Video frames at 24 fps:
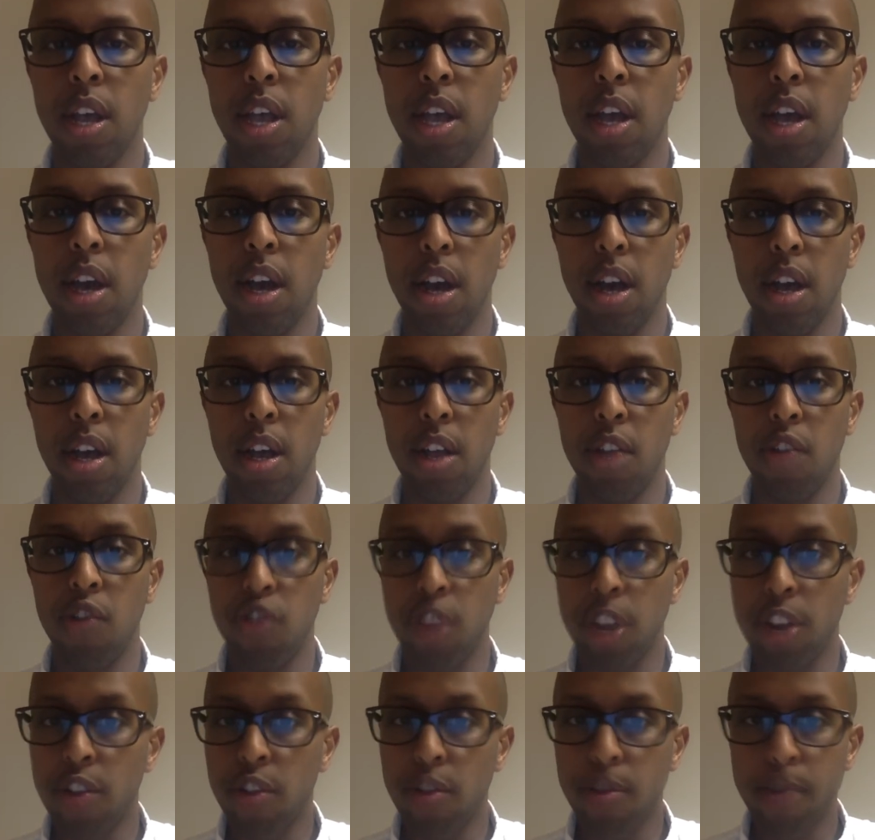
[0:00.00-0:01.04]
And
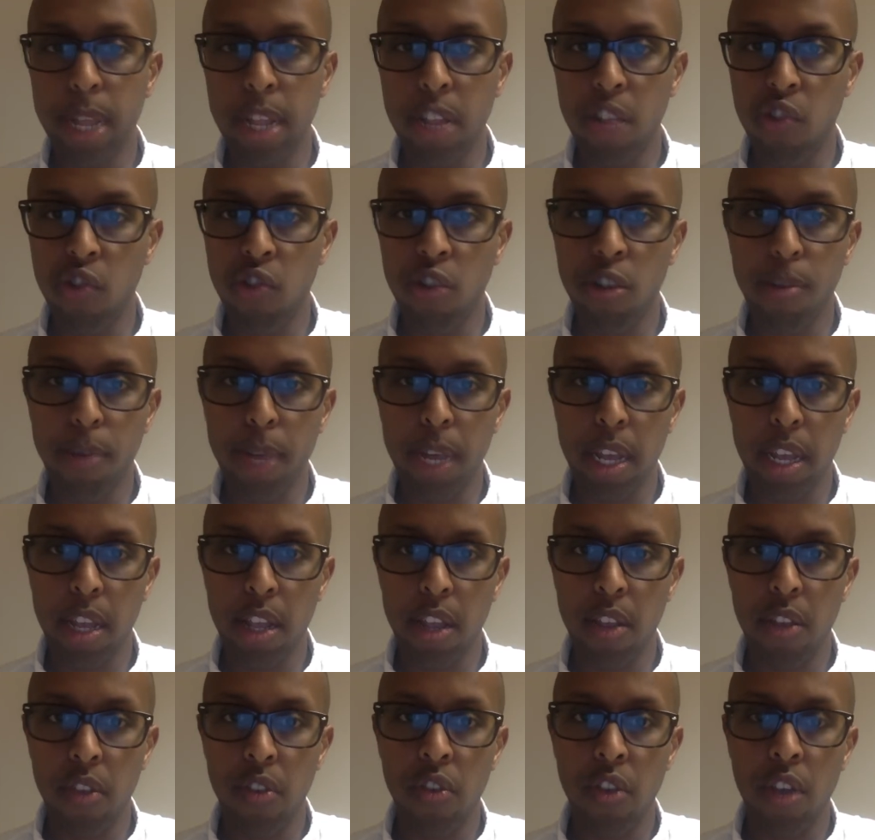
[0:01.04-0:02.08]
gender mainstreaming
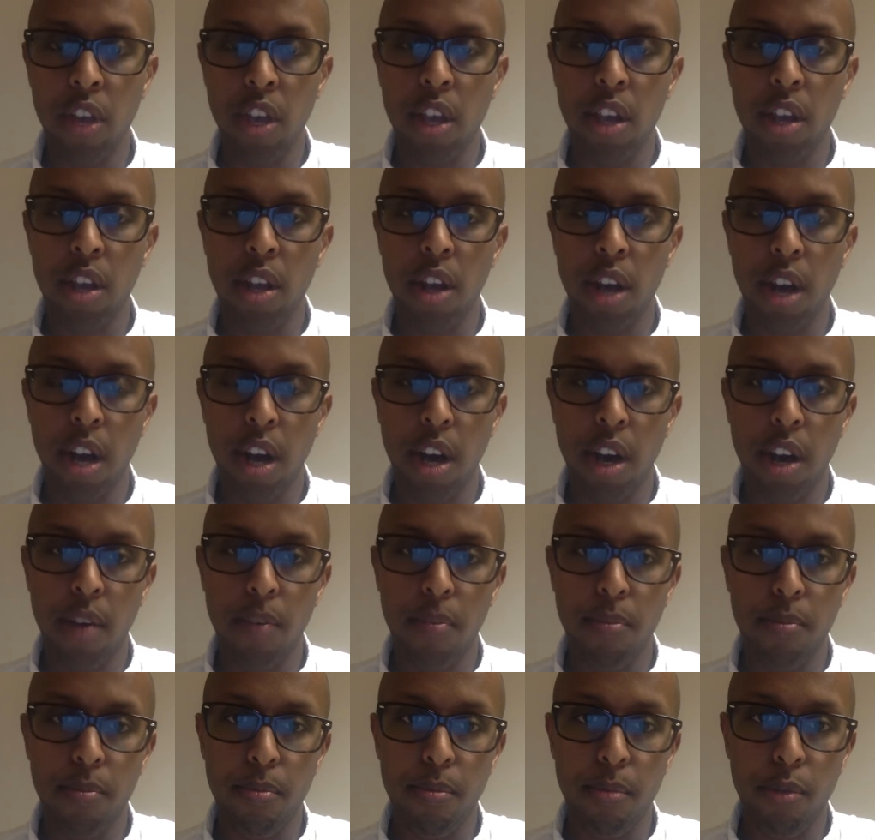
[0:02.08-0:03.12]
is
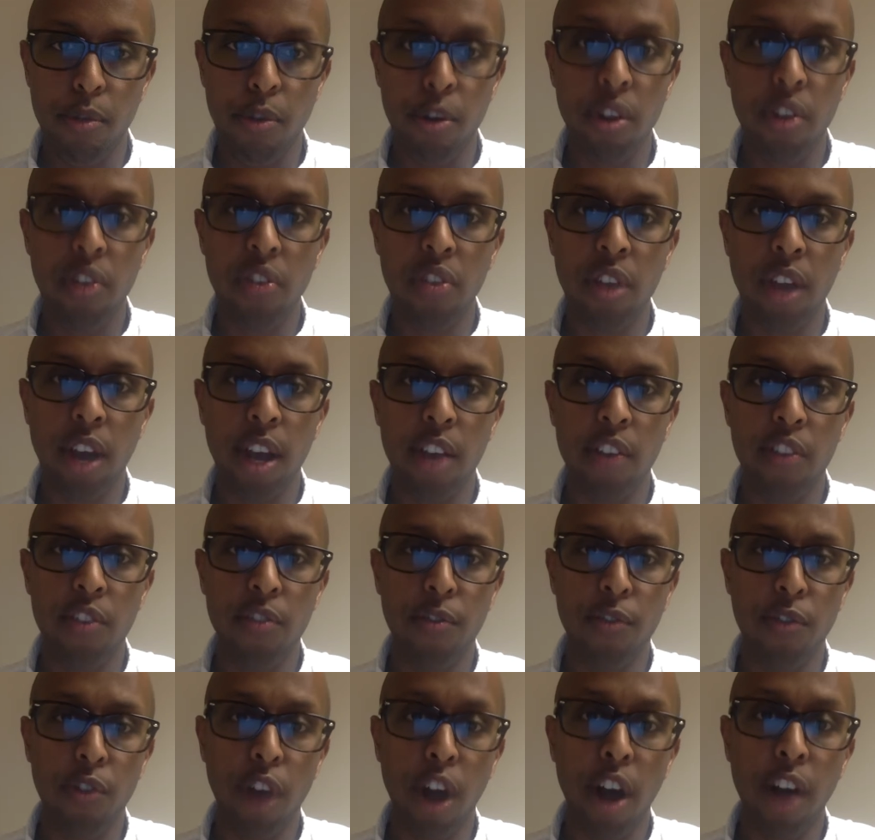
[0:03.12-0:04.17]
criticized
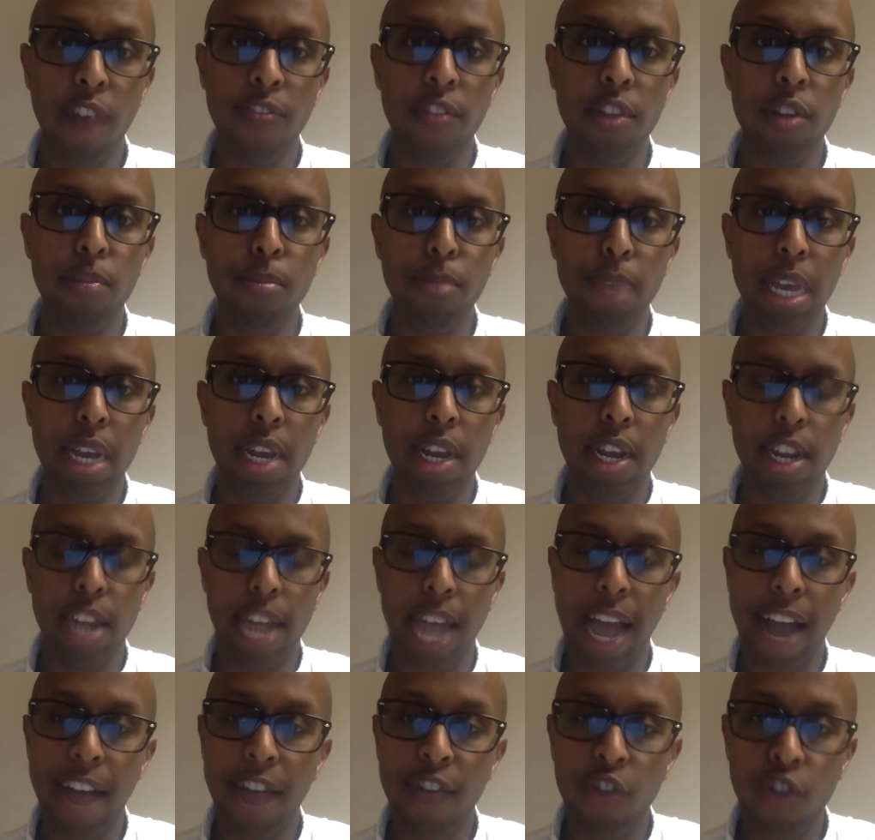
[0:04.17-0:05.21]
for often being an
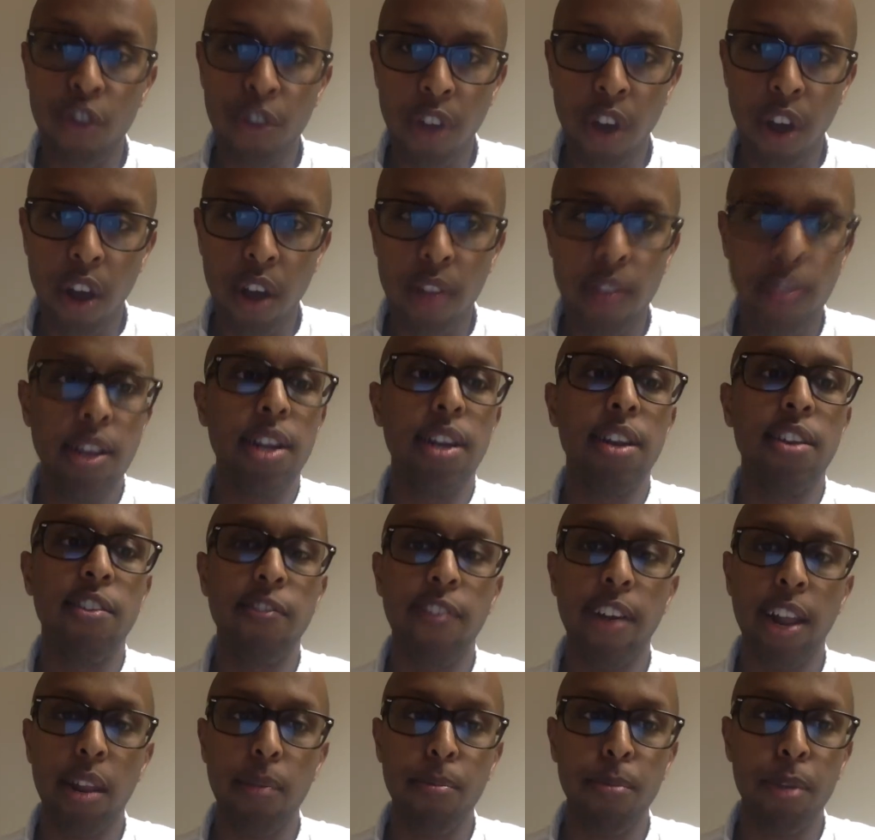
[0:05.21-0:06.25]
afterthought in
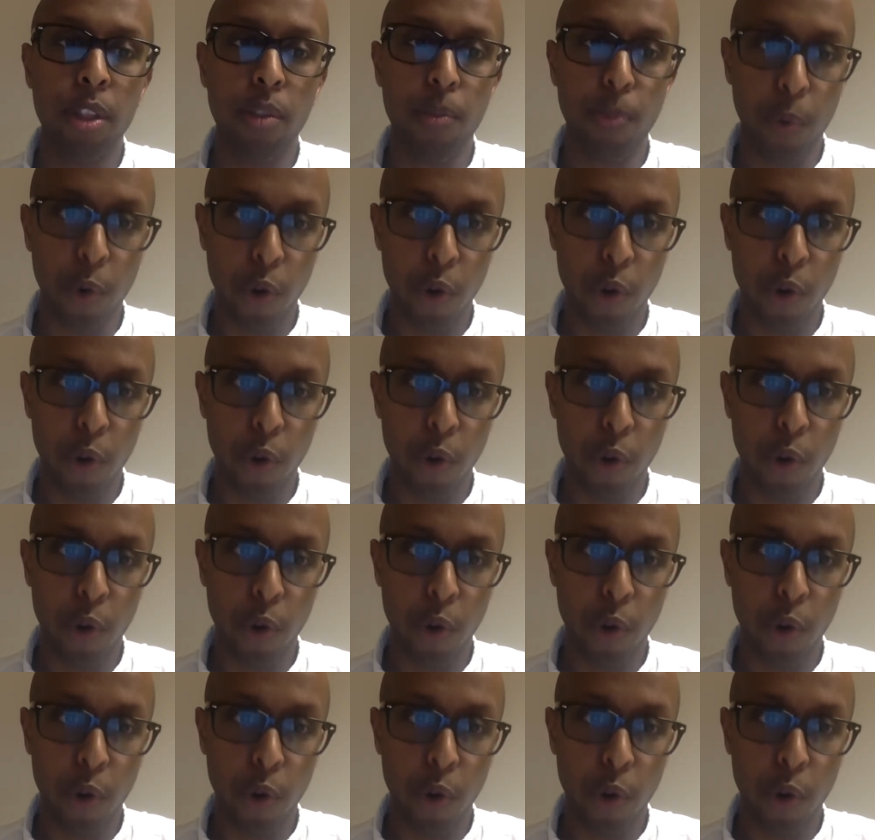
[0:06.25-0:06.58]
development